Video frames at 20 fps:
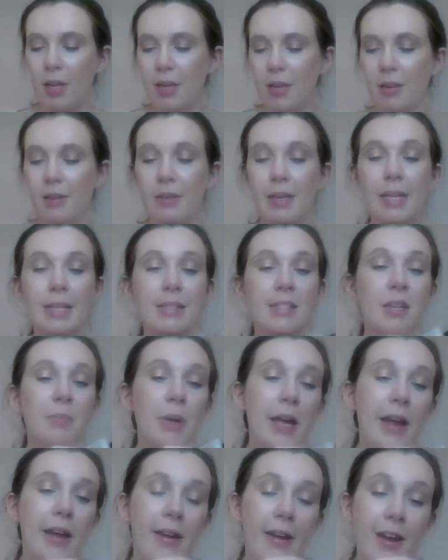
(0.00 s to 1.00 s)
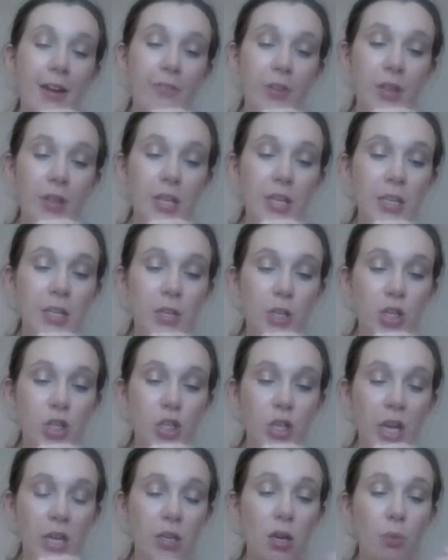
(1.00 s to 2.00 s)
Next up, I have the
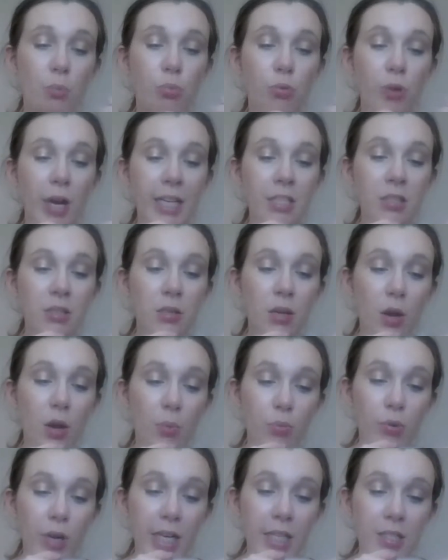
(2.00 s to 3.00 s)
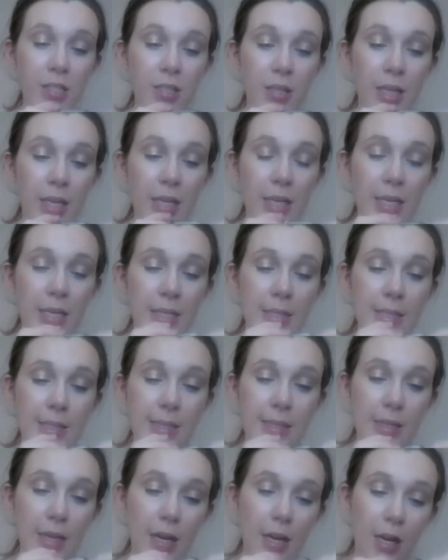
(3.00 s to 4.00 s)
shade Brighton. Brighton is
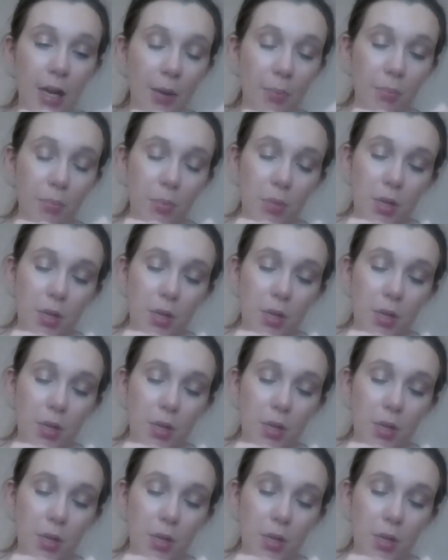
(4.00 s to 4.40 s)
I